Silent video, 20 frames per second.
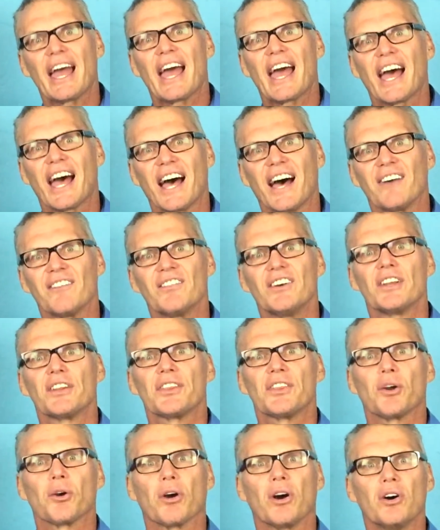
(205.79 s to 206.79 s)
have
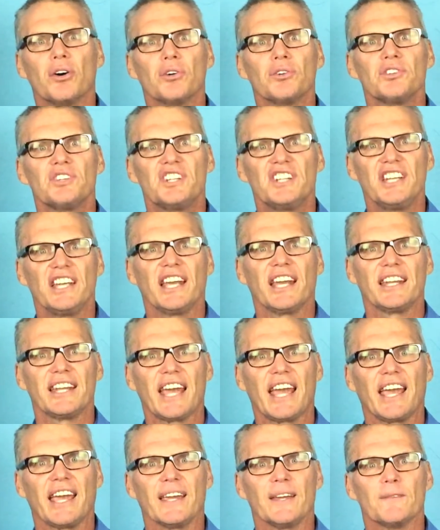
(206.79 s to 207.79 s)
their own
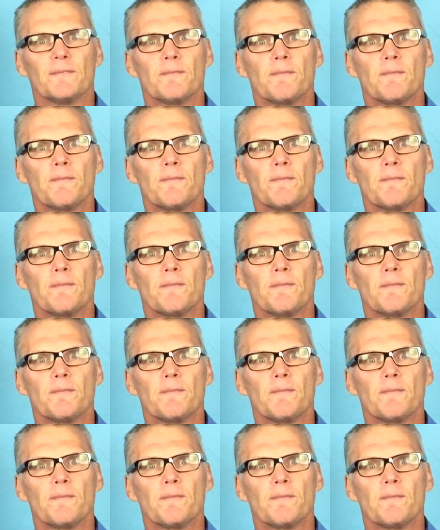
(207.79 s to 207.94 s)
DNA.